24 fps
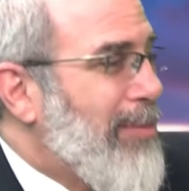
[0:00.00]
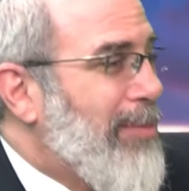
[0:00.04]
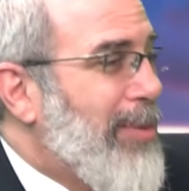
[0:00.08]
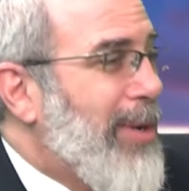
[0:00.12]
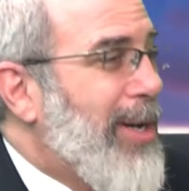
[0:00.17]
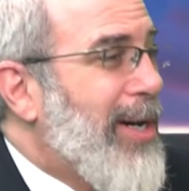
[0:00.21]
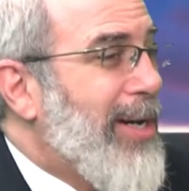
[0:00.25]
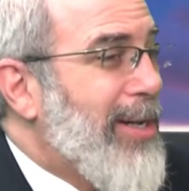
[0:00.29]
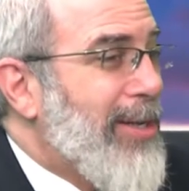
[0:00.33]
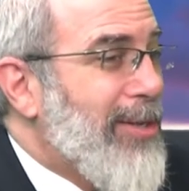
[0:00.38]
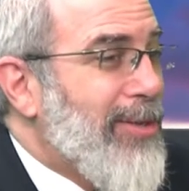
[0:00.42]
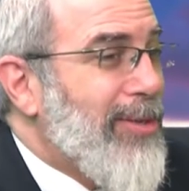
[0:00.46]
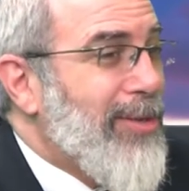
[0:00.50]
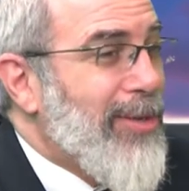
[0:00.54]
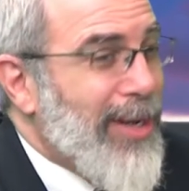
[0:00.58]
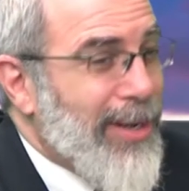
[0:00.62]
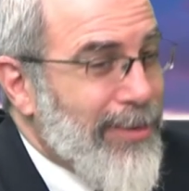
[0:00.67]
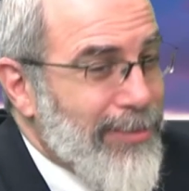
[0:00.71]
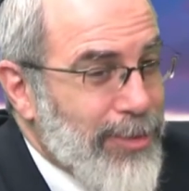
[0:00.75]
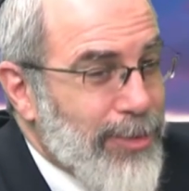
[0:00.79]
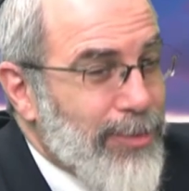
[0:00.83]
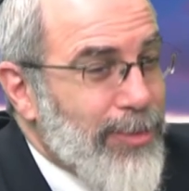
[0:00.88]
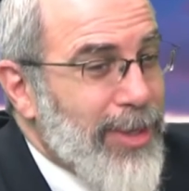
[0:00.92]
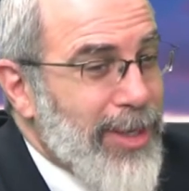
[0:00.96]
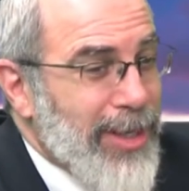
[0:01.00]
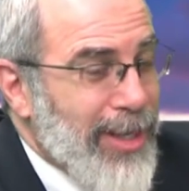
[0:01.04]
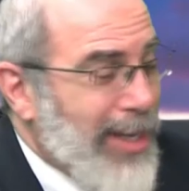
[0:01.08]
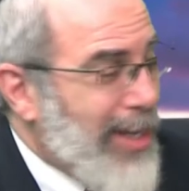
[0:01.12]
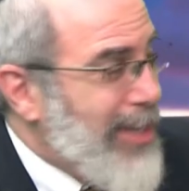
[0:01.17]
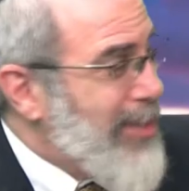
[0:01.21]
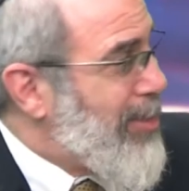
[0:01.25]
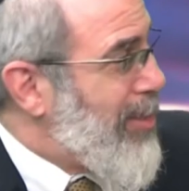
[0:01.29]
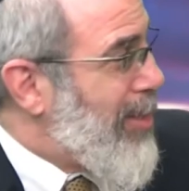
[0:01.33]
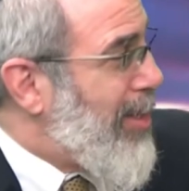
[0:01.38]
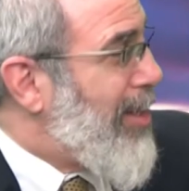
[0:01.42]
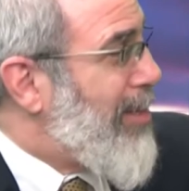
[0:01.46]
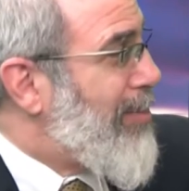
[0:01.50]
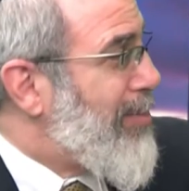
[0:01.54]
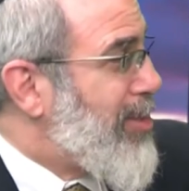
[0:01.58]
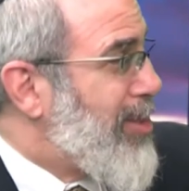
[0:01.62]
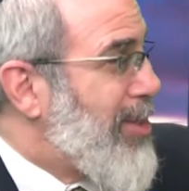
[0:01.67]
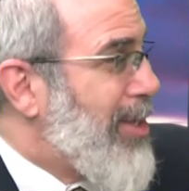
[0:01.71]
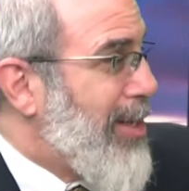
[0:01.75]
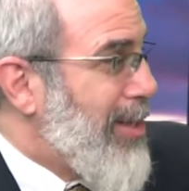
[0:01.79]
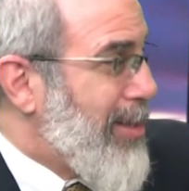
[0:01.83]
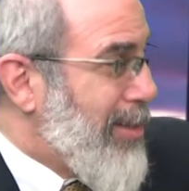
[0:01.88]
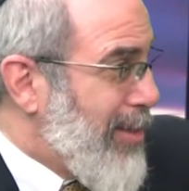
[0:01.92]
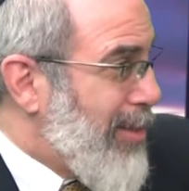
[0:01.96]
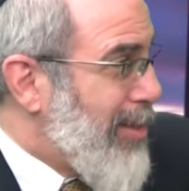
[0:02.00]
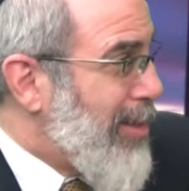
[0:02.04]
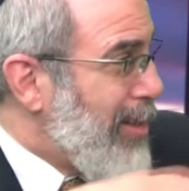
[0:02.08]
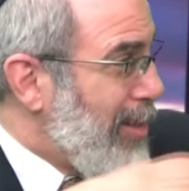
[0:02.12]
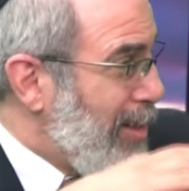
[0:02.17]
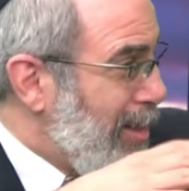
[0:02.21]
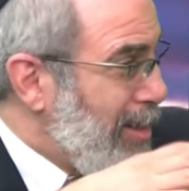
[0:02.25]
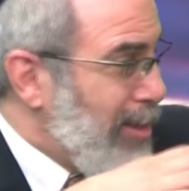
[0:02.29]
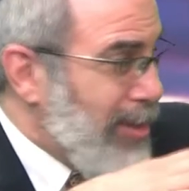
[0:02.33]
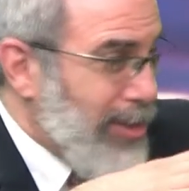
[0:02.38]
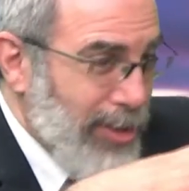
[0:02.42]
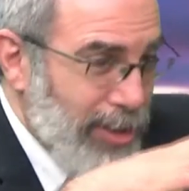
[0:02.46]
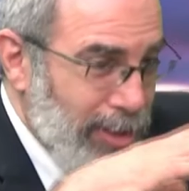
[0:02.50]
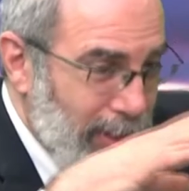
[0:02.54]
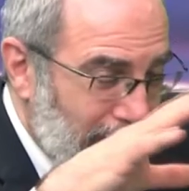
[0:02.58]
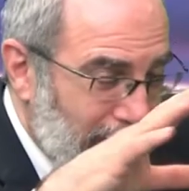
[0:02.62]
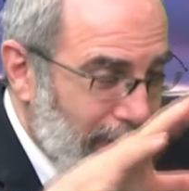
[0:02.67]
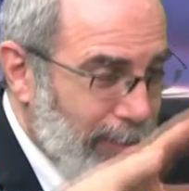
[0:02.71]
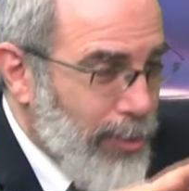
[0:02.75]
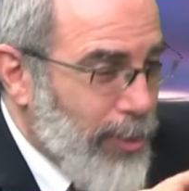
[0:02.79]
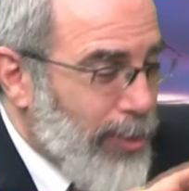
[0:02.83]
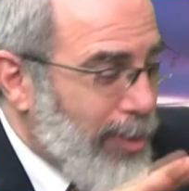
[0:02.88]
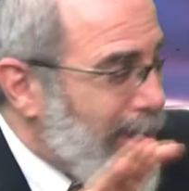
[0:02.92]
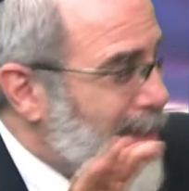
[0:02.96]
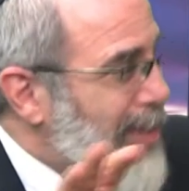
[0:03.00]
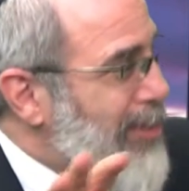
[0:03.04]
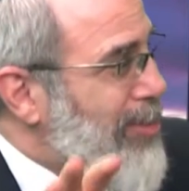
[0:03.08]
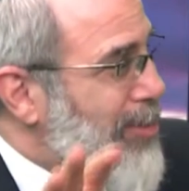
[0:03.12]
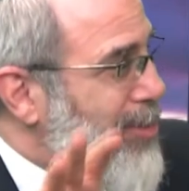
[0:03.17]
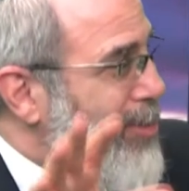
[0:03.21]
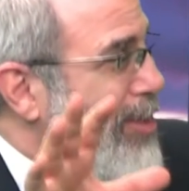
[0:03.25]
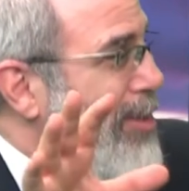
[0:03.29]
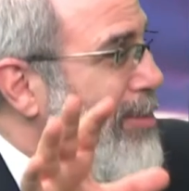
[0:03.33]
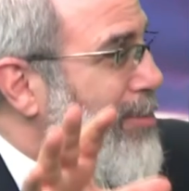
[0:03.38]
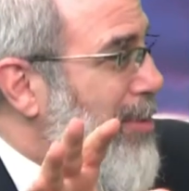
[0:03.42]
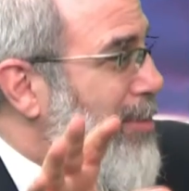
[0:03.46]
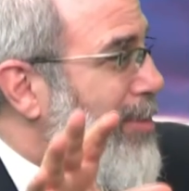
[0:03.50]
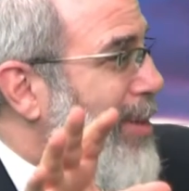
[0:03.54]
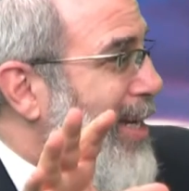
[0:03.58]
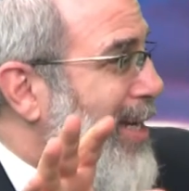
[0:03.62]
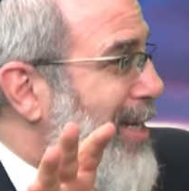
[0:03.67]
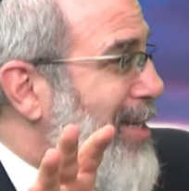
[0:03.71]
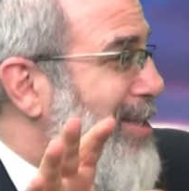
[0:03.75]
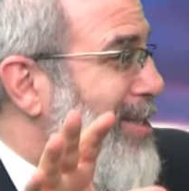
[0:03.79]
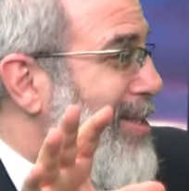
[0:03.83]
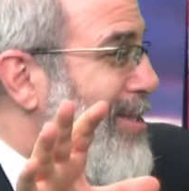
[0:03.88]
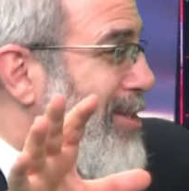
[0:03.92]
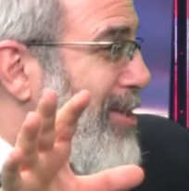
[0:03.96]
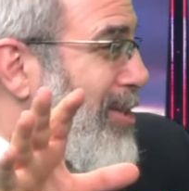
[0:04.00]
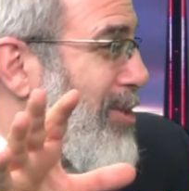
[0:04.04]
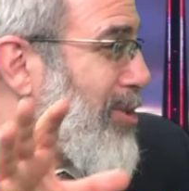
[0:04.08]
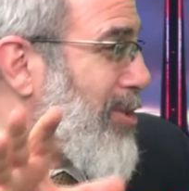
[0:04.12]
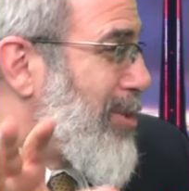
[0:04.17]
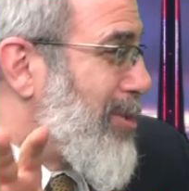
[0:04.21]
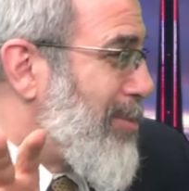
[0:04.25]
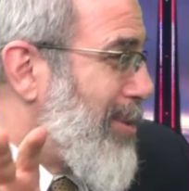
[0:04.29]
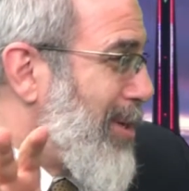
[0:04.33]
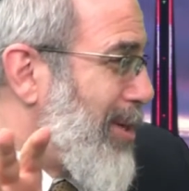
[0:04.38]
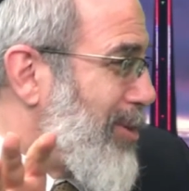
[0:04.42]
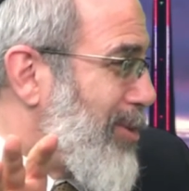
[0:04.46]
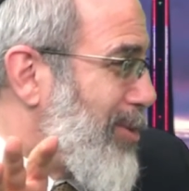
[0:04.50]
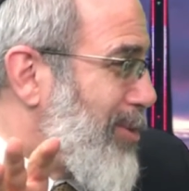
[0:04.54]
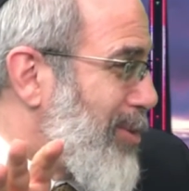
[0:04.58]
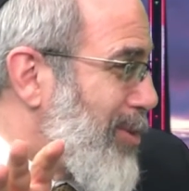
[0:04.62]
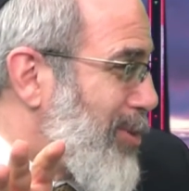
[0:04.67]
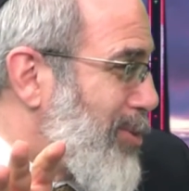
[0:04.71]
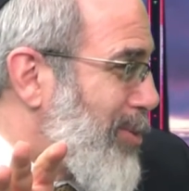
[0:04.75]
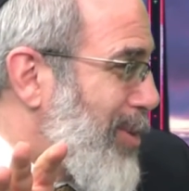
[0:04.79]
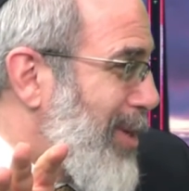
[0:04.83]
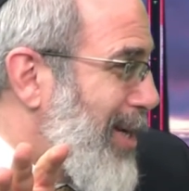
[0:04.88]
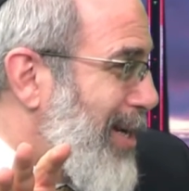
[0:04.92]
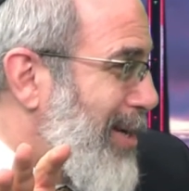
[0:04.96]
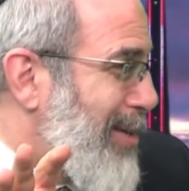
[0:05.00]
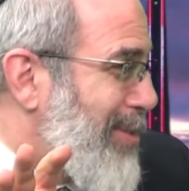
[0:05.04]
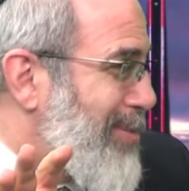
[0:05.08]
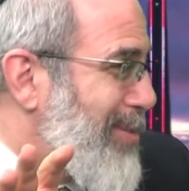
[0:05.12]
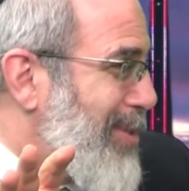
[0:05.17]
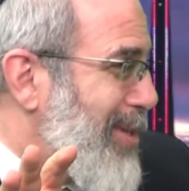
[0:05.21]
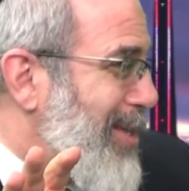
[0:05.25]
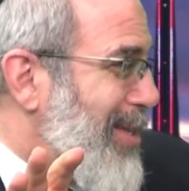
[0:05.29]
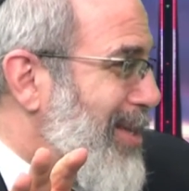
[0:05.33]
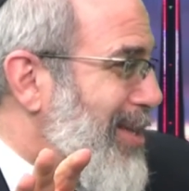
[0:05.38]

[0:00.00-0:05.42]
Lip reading: but you have to realize that all of a sudden, everyone else is going to be making decisions about you as well.